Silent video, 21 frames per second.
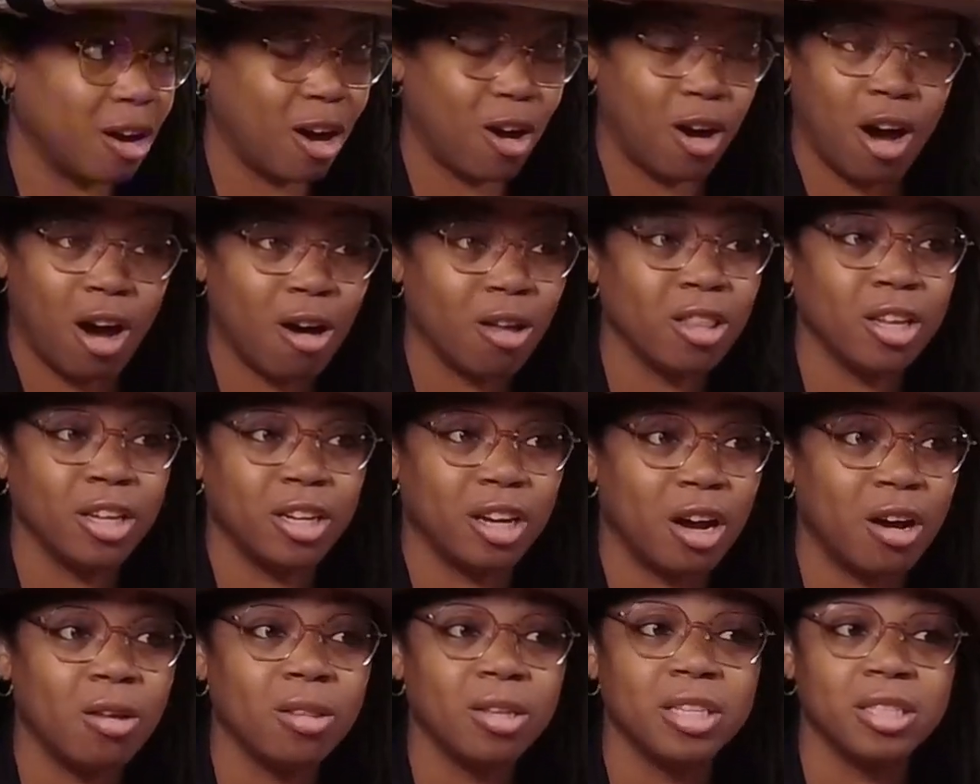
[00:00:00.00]
all in
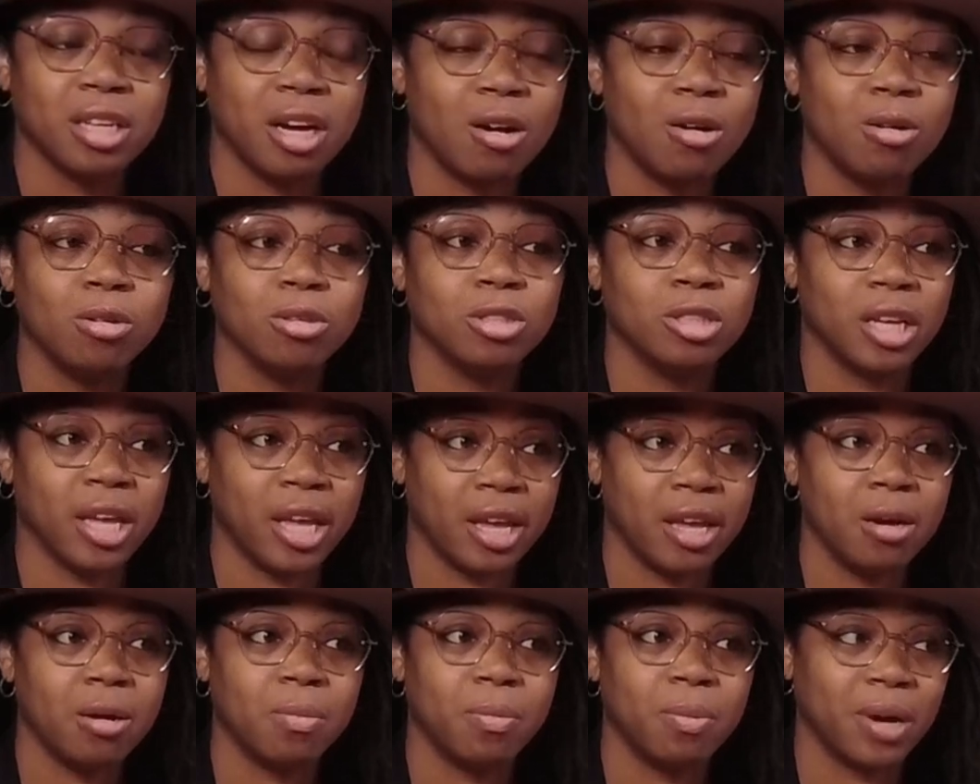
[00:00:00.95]
all, it's all to
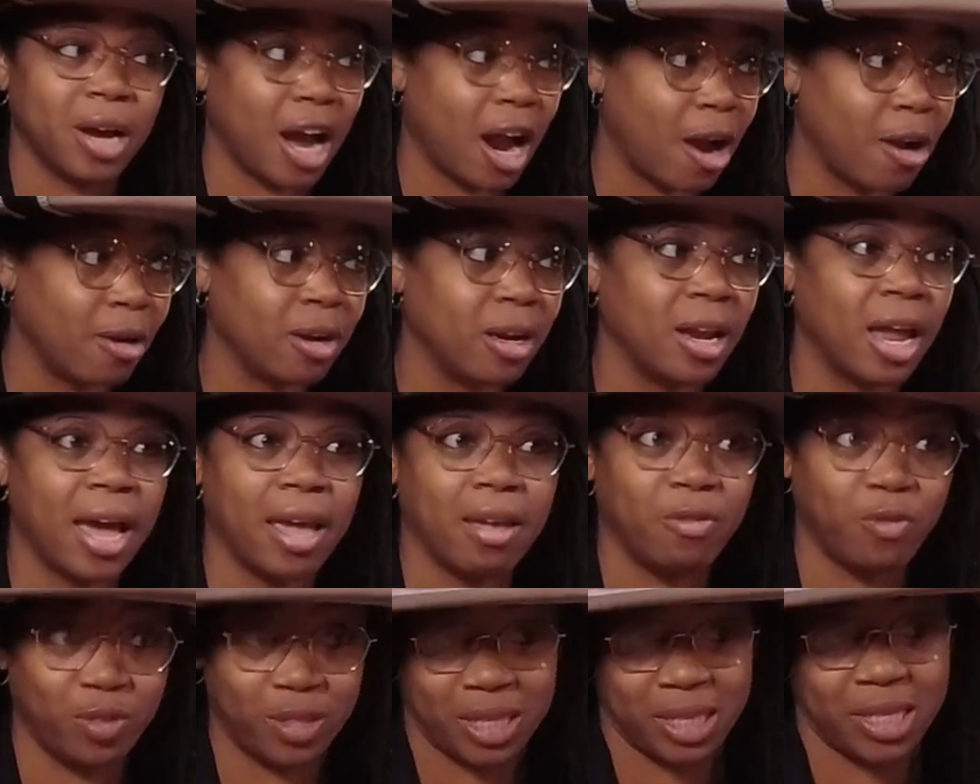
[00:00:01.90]
help our
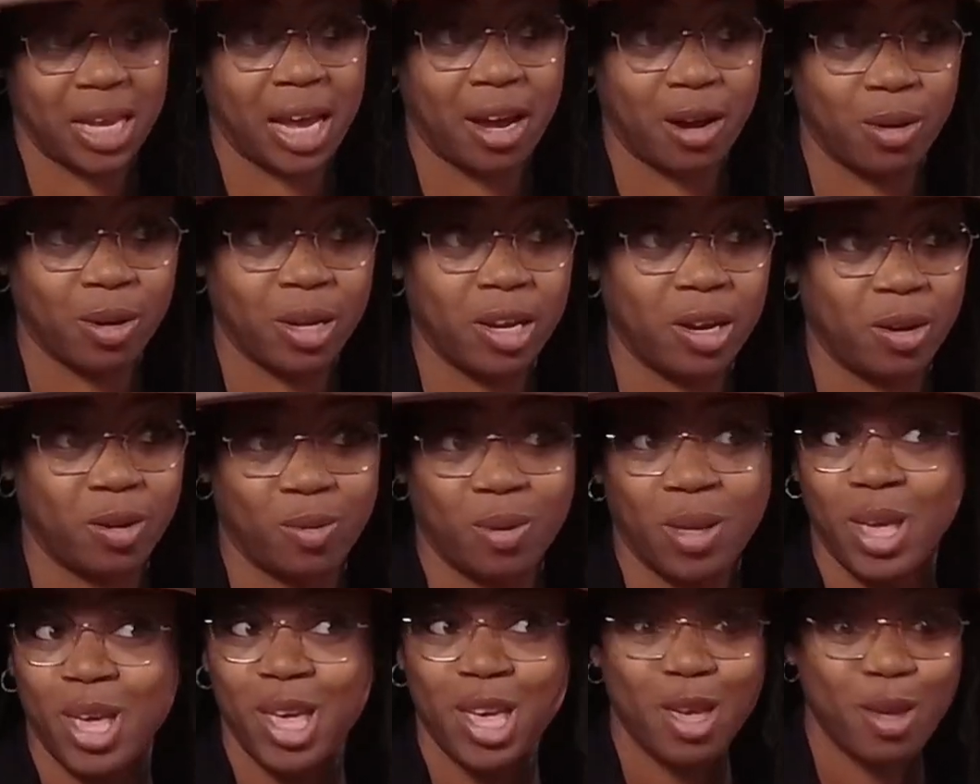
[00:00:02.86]
lifestyle here.
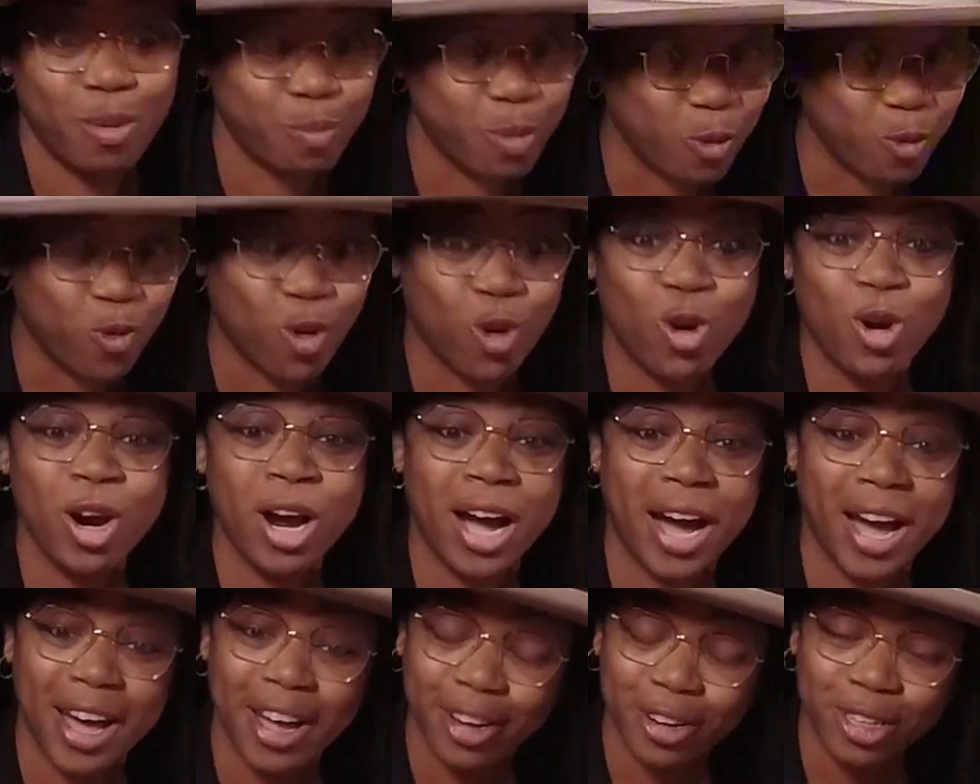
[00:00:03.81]
Before,
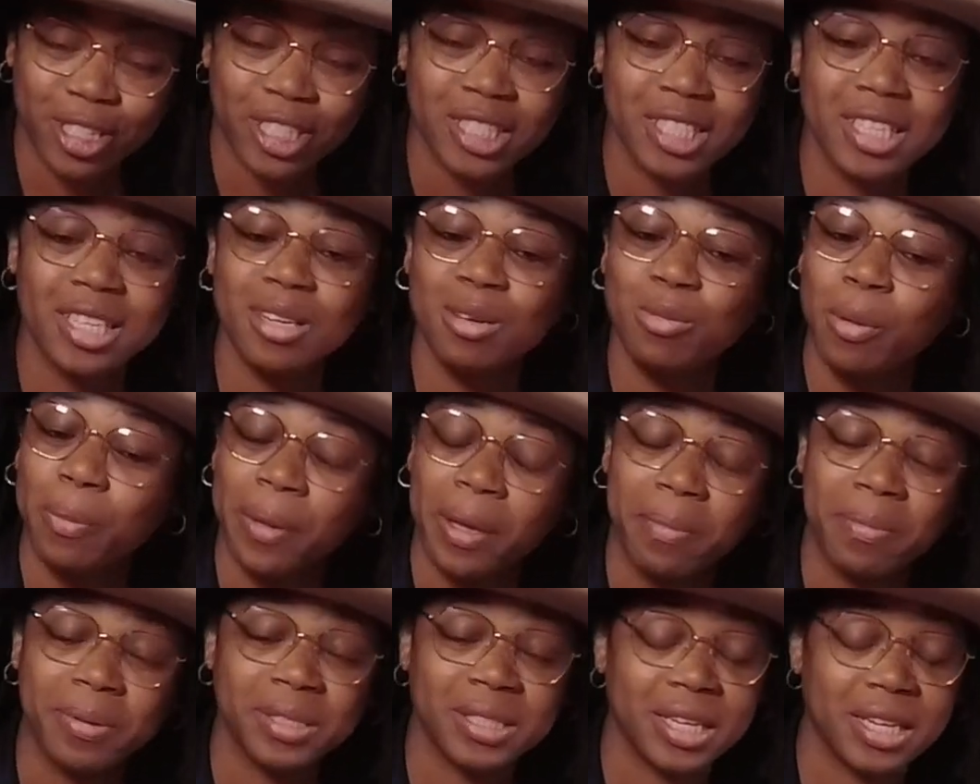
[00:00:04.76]
I understood when
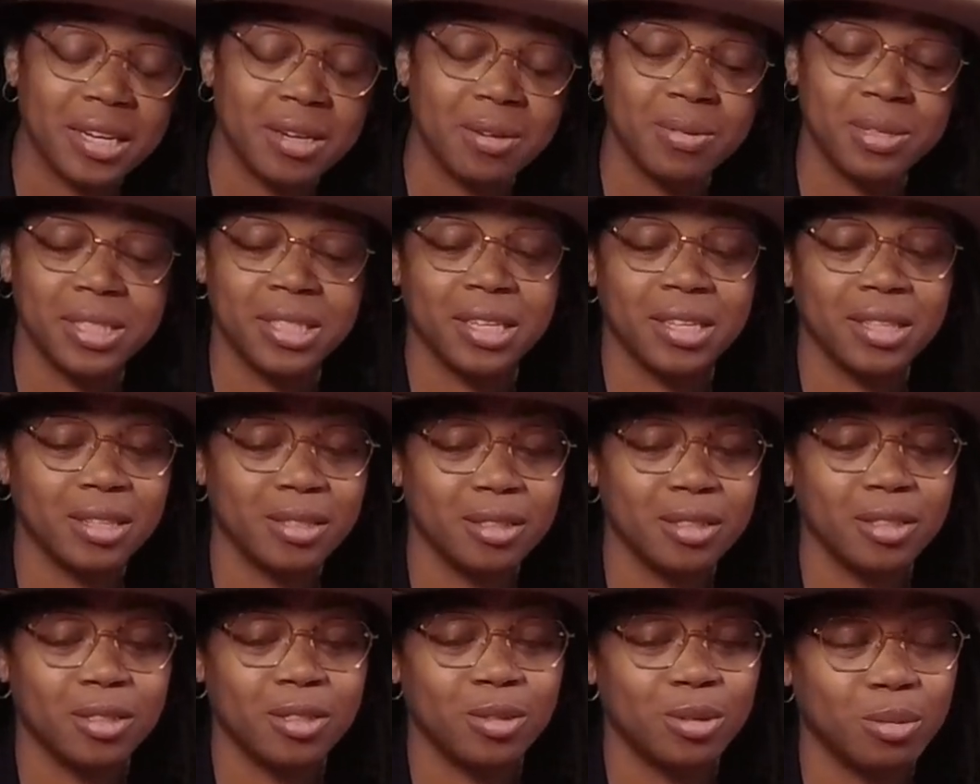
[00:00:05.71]
people said it was nothing
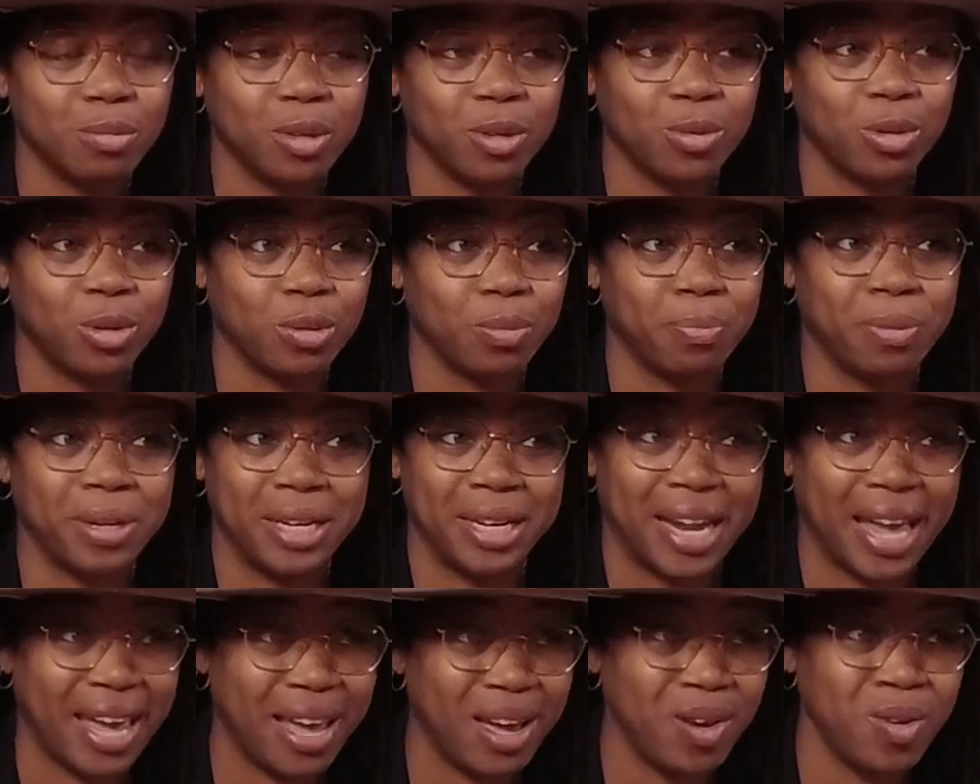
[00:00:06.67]
to do in Monroe. But
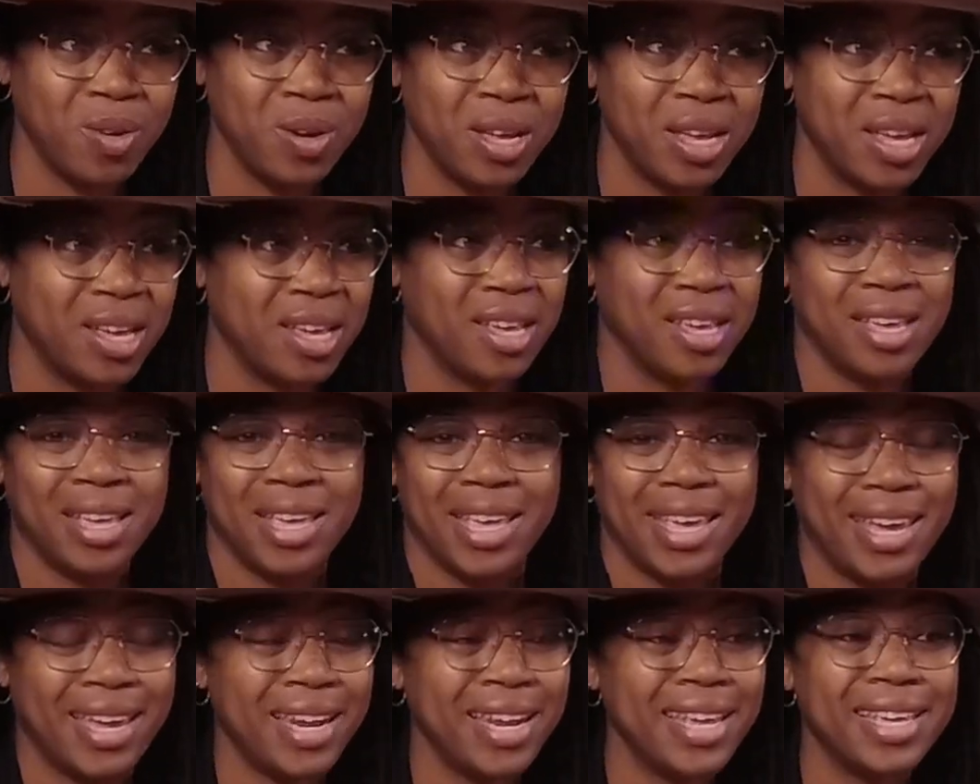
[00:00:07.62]
now,
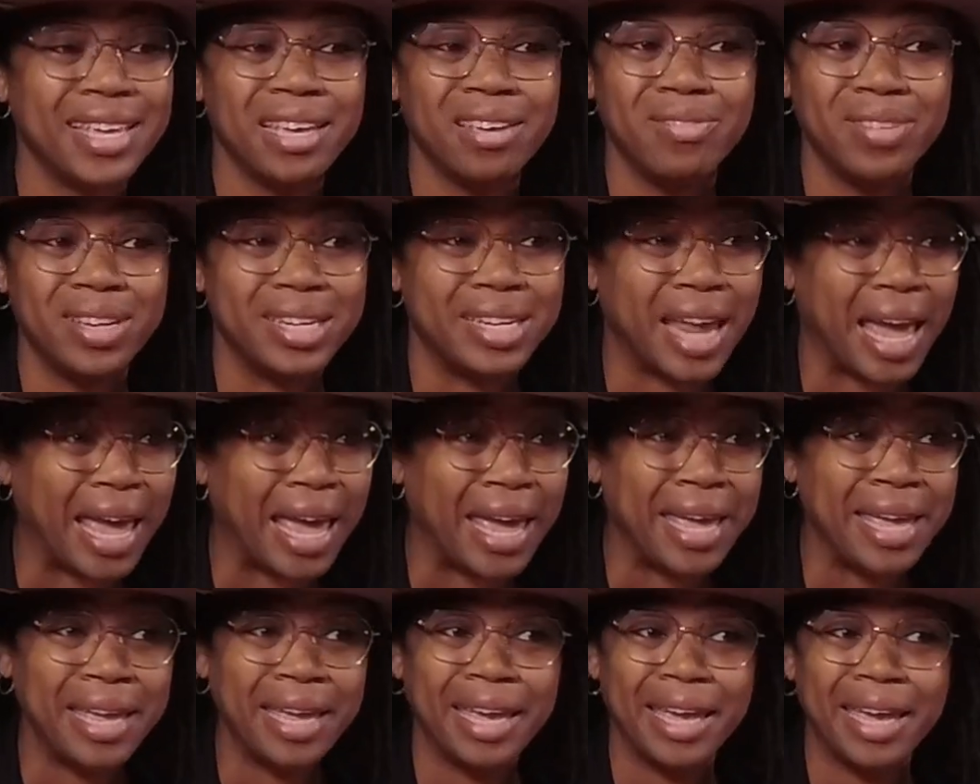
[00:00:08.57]
any given
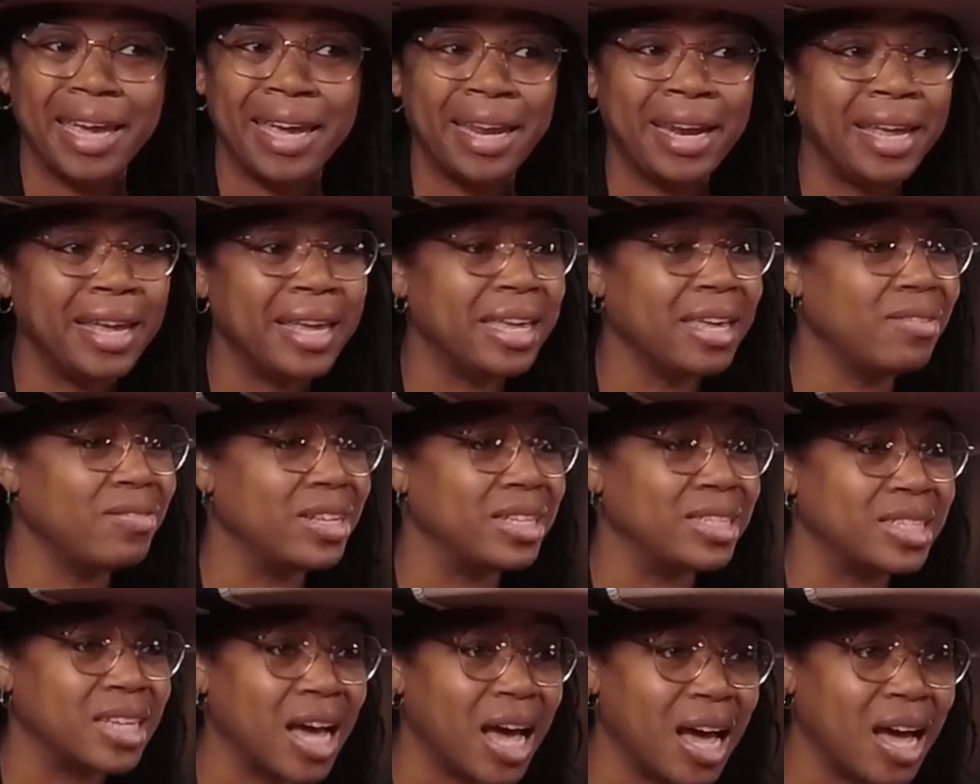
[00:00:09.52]
day, any given
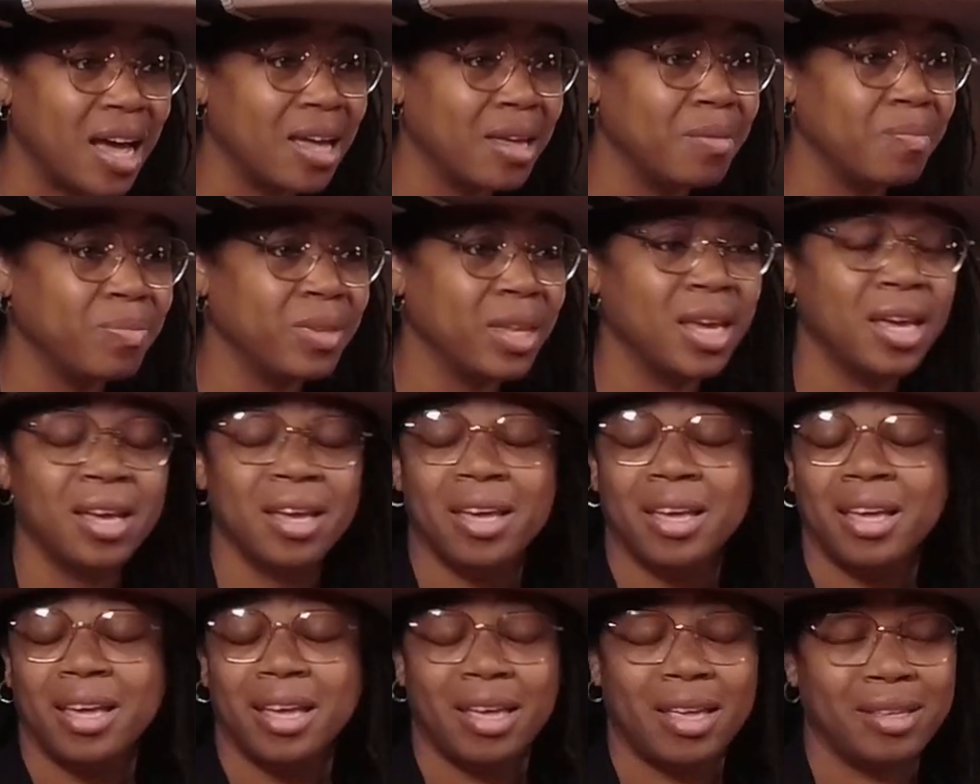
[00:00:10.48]
time,
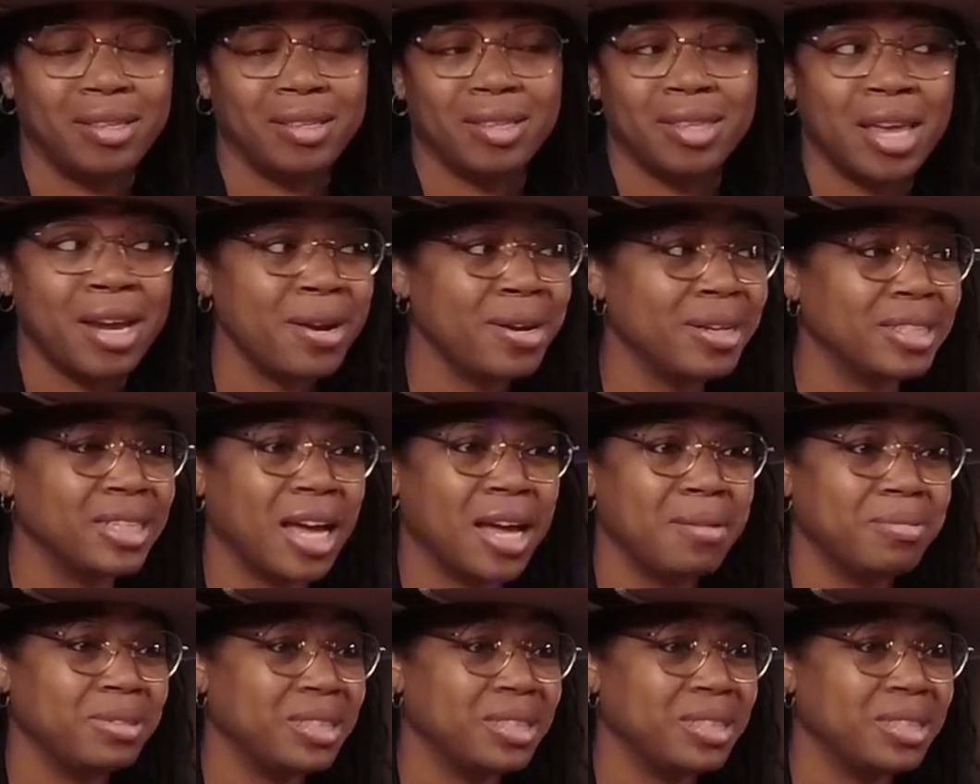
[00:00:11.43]
there are times